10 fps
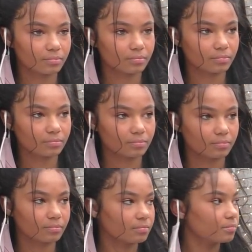
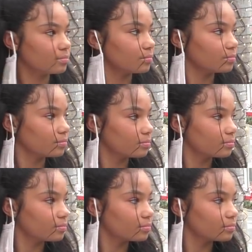
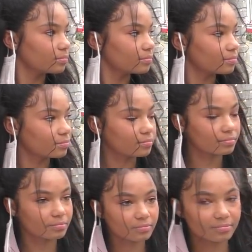
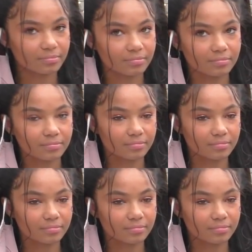The person shown says nothing.